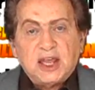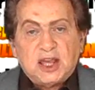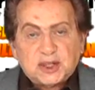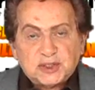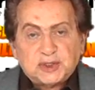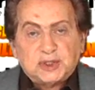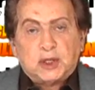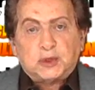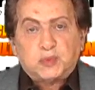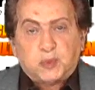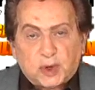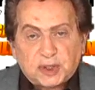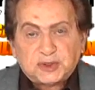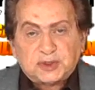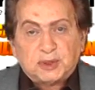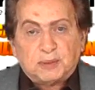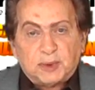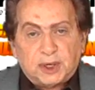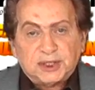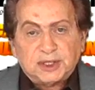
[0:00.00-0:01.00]
Isn't it worth
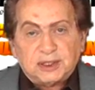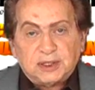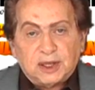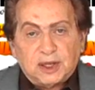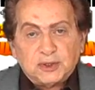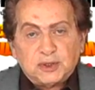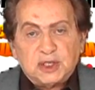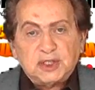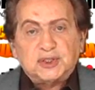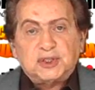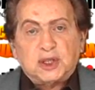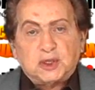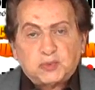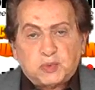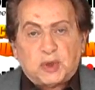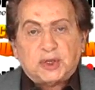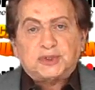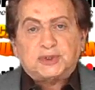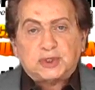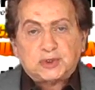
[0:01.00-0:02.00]
the money? Isn't it
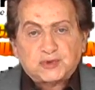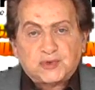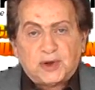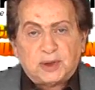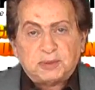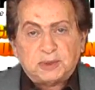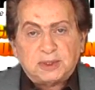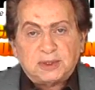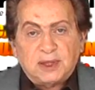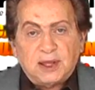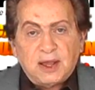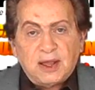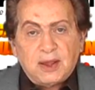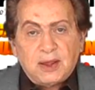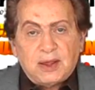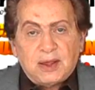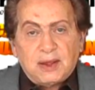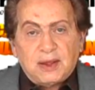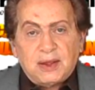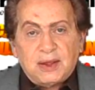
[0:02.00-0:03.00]
worth the trouble?
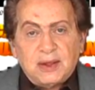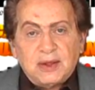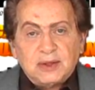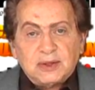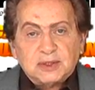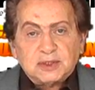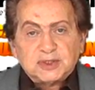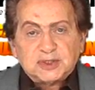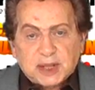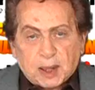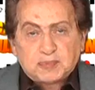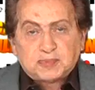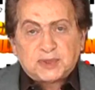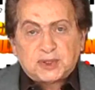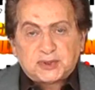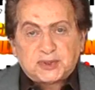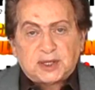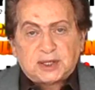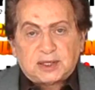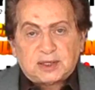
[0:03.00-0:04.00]
Stop to
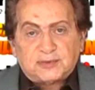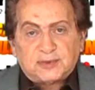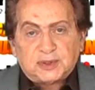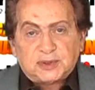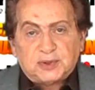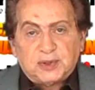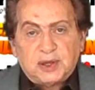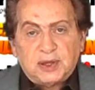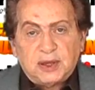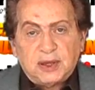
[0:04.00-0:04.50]
think of it.